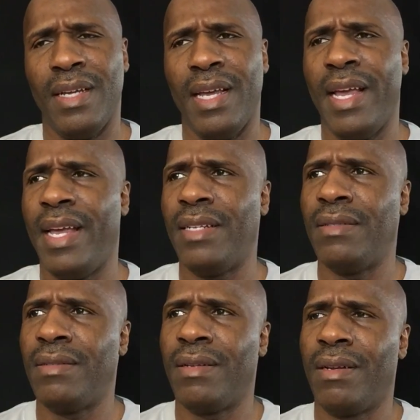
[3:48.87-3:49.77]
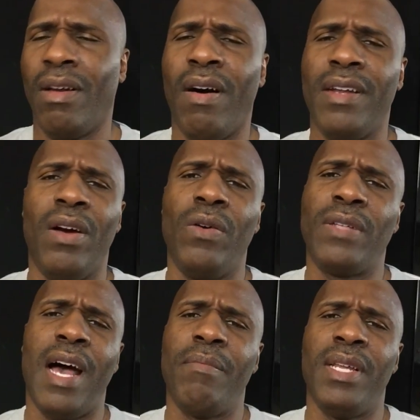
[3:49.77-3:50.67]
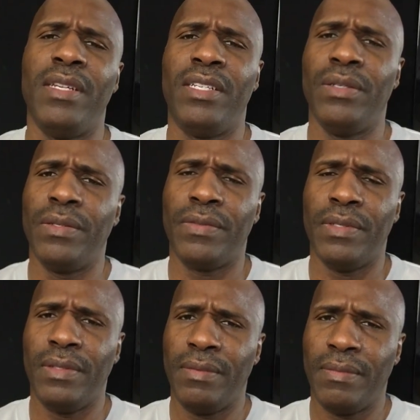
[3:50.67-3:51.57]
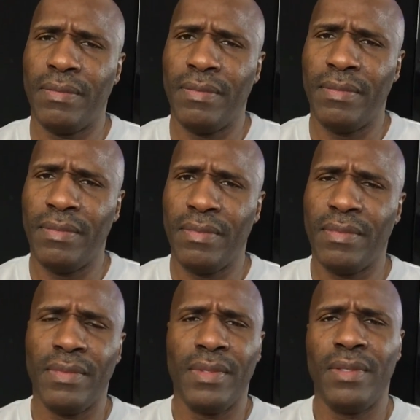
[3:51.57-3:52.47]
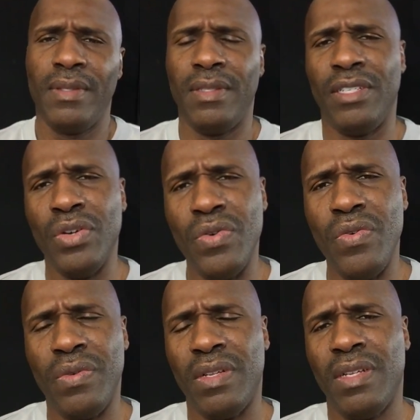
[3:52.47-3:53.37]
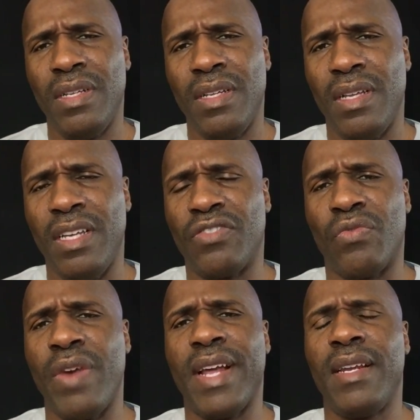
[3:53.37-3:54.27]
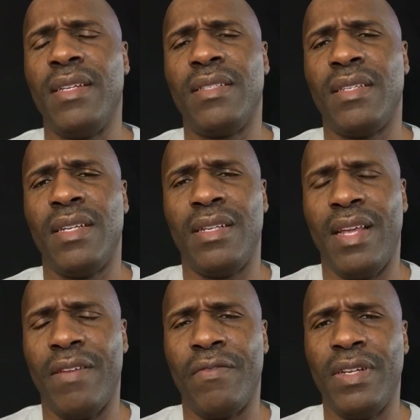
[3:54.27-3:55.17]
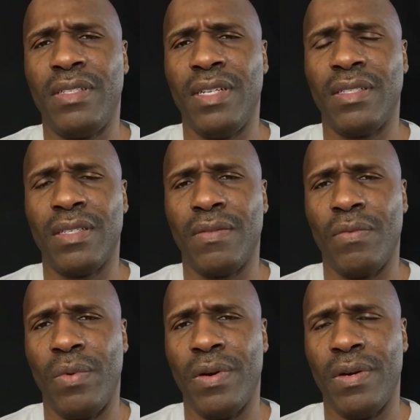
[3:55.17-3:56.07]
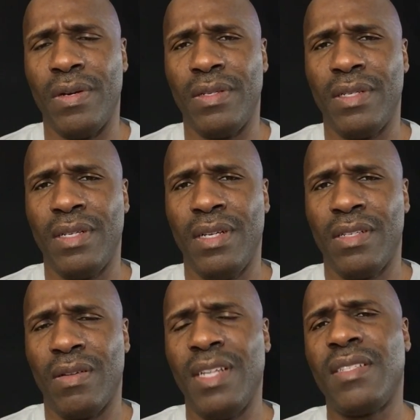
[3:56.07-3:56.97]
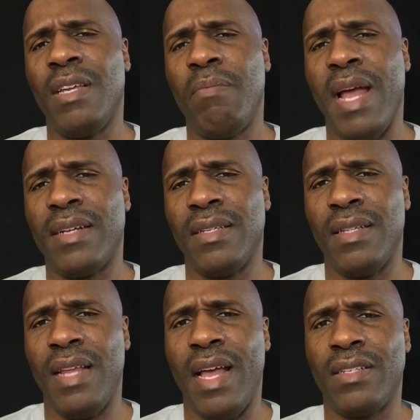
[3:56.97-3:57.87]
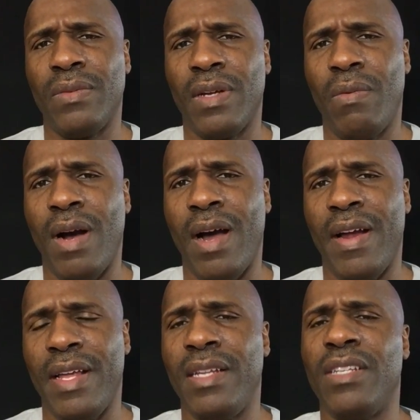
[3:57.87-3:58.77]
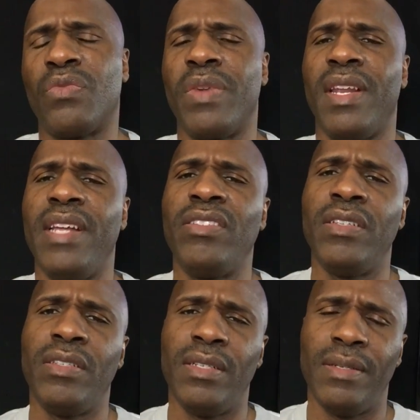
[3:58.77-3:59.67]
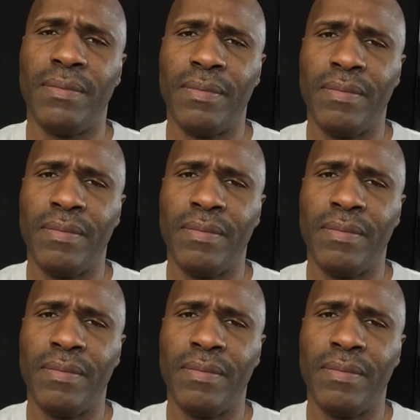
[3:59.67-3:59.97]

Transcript: And Lord knows how many children. The dude is reckless in every sense of the word. So let's get back to the National Enquirer and his relationship.